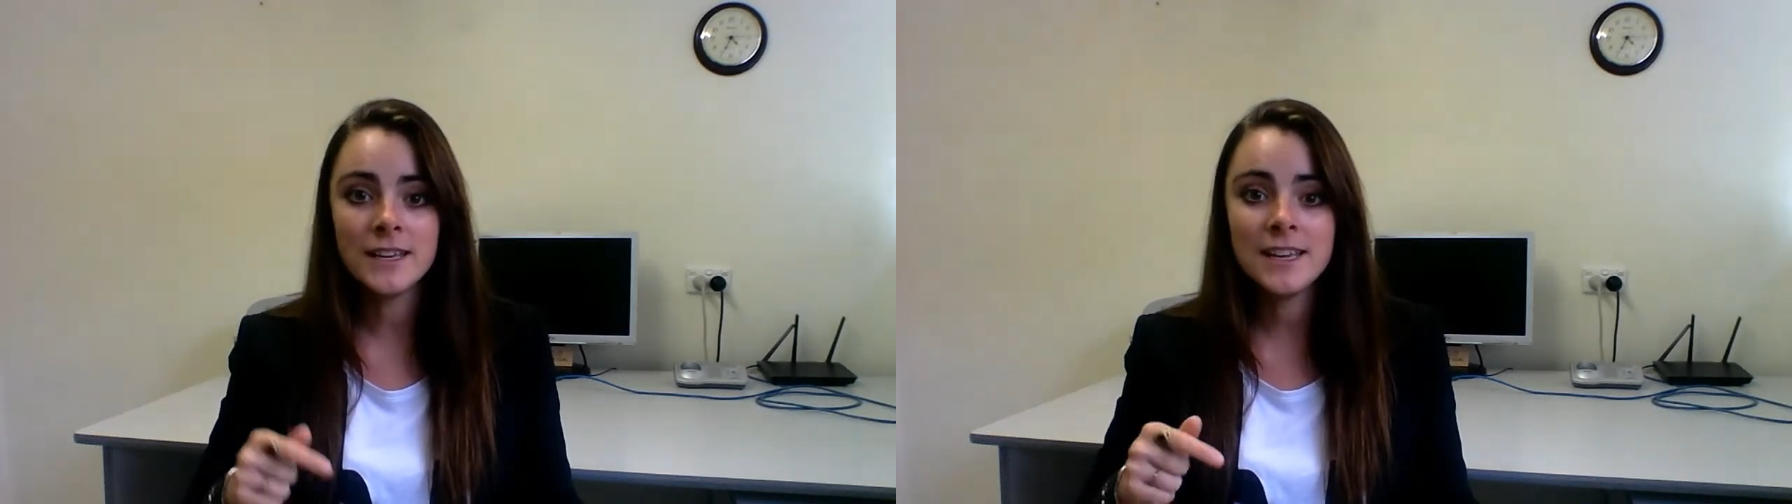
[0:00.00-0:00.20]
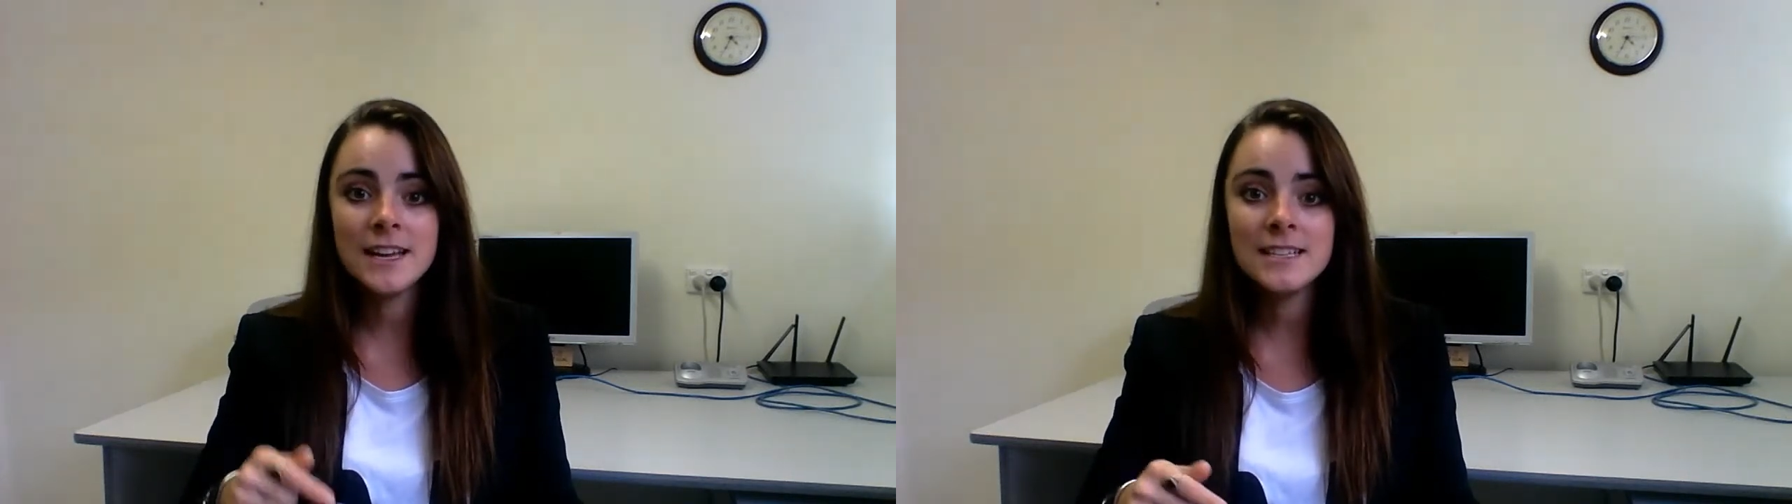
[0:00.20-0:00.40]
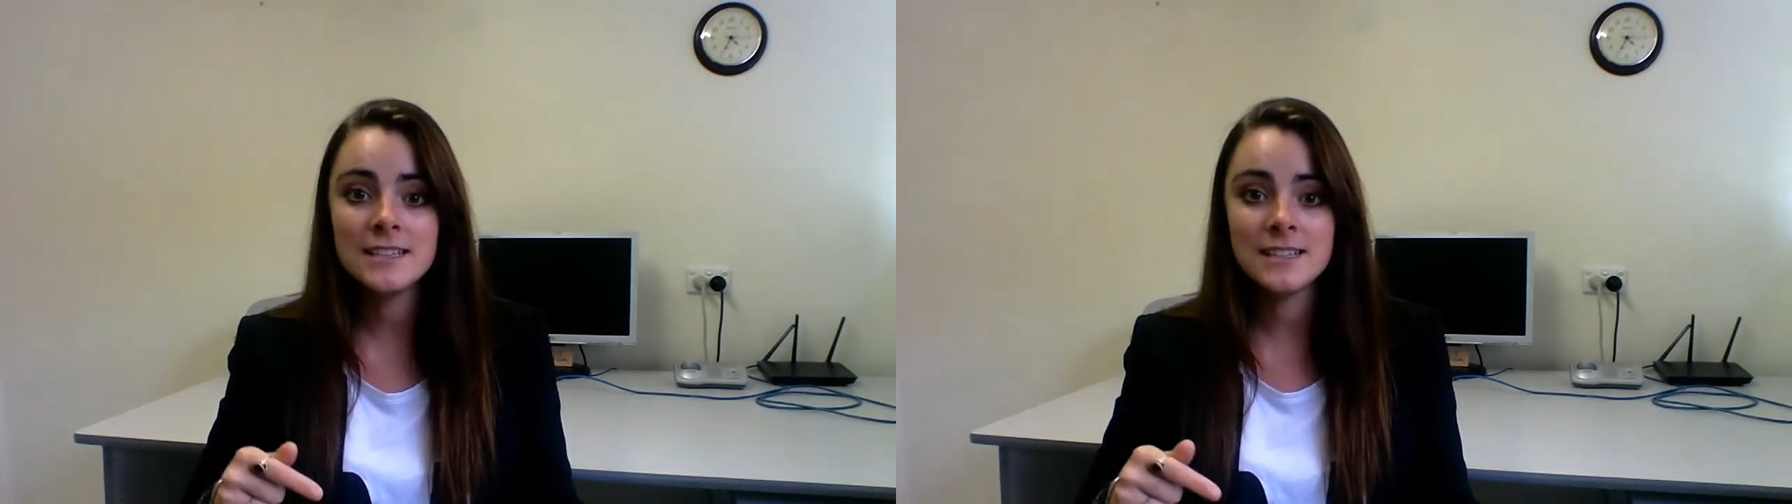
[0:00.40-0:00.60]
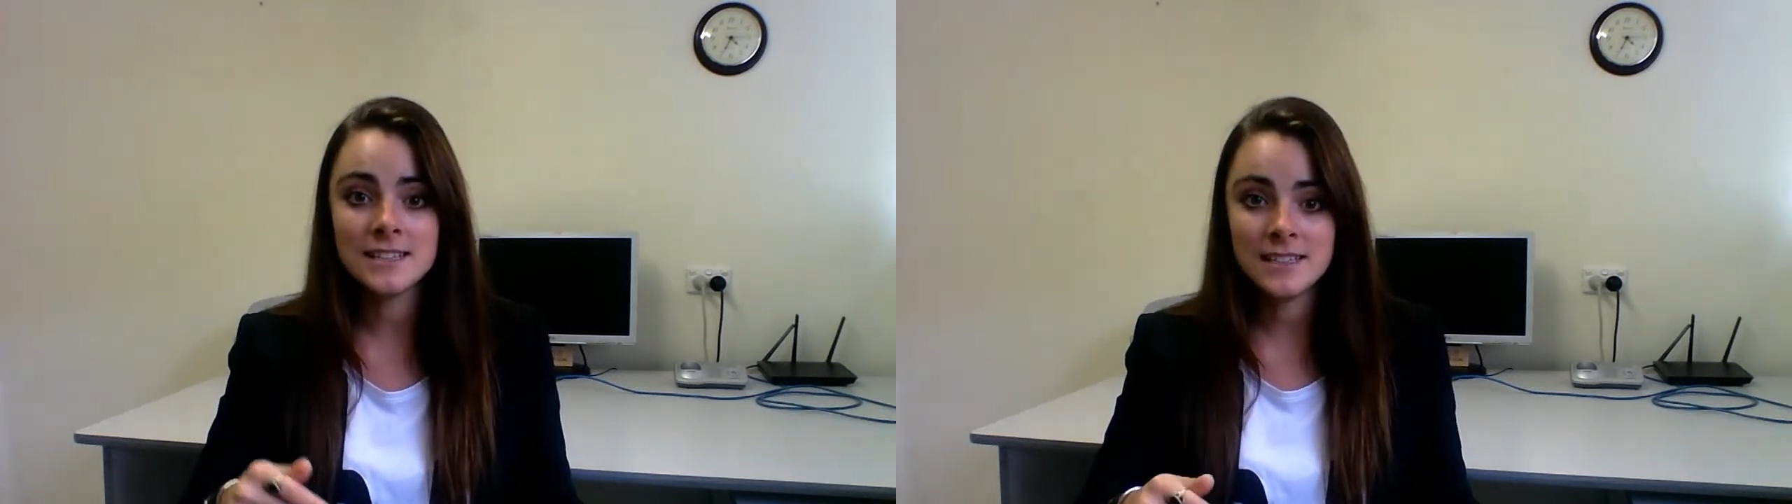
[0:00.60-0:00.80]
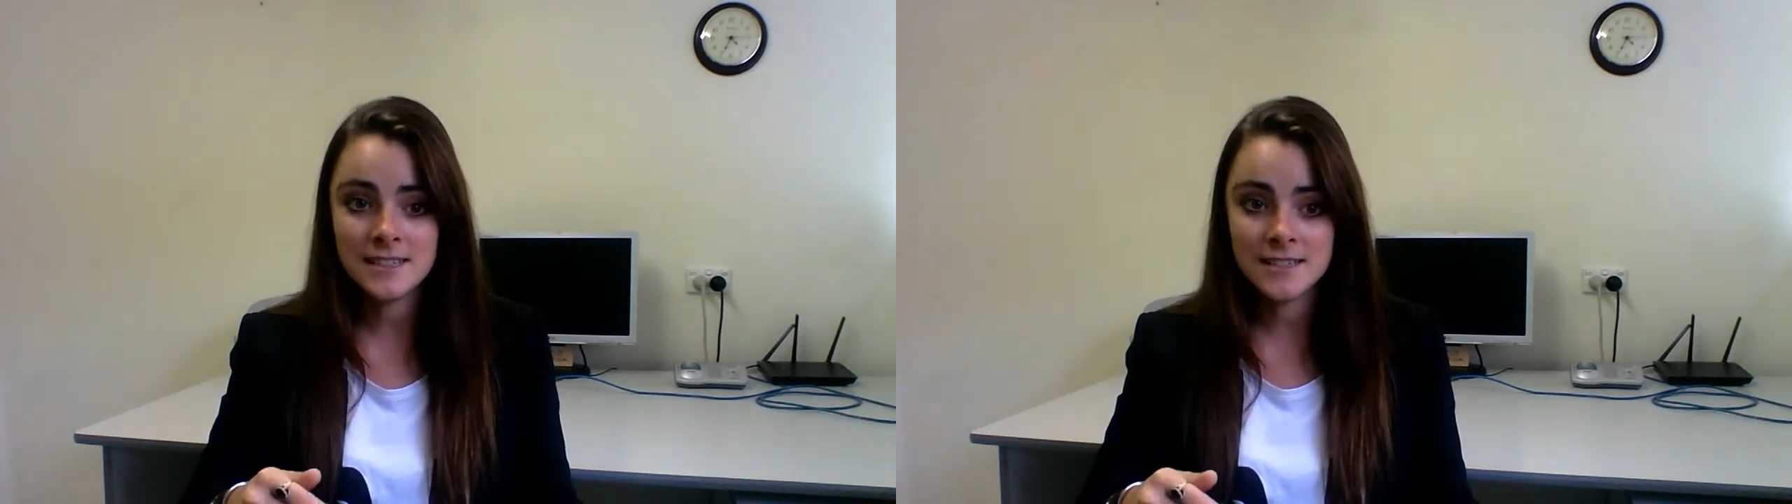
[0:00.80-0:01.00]
and get into
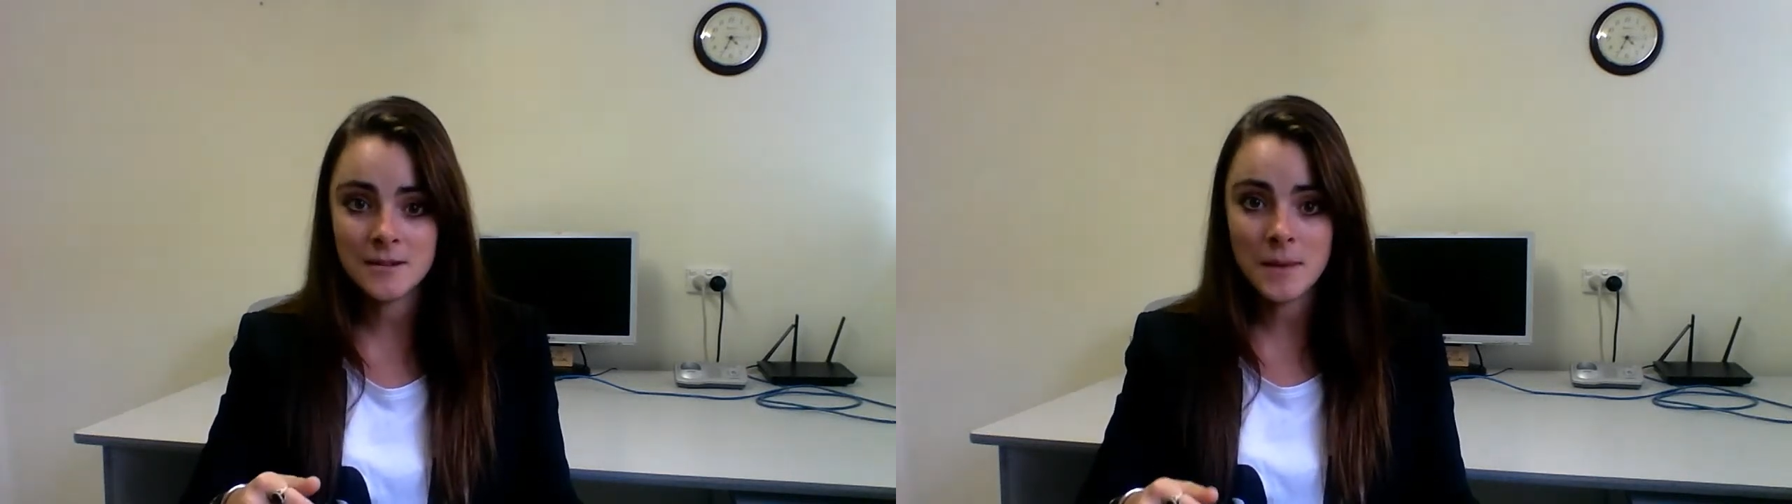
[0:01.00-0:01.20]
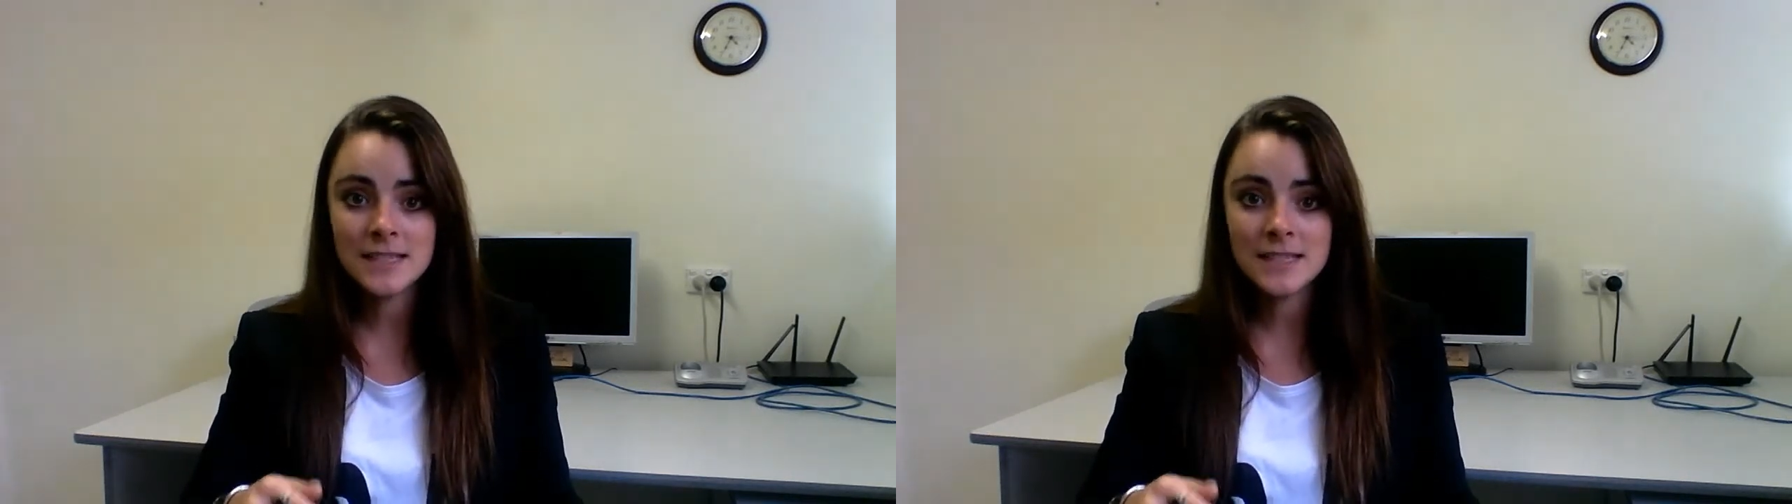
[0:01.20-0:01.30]
the system